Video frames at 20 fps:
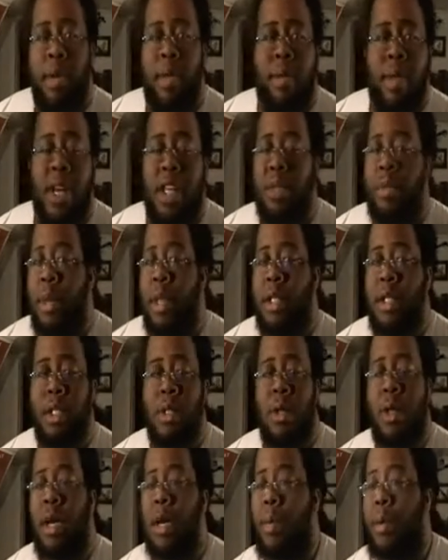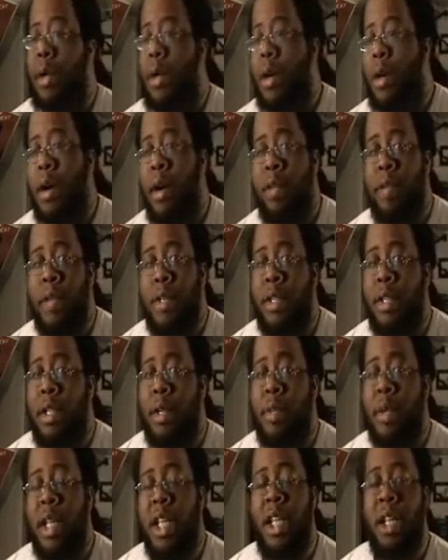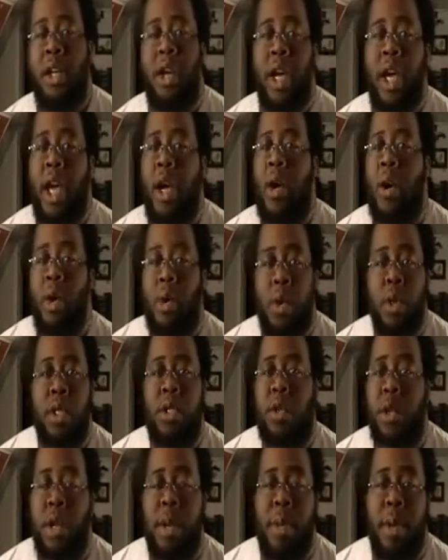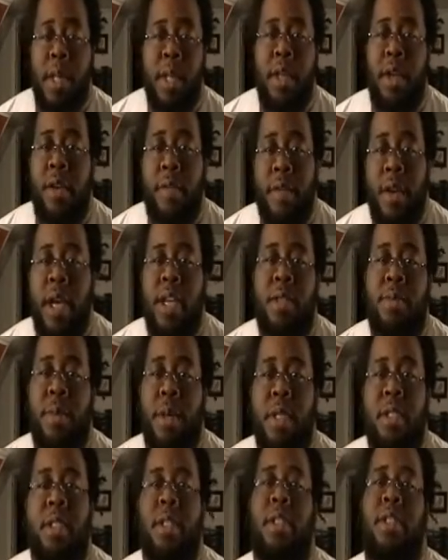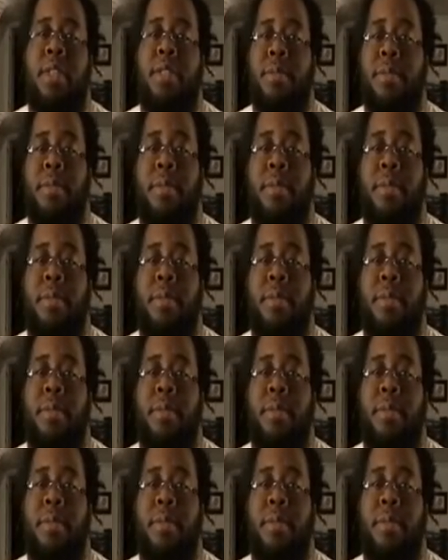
The vice president's going to come into office, and then we need to look at who is going to be their vice president.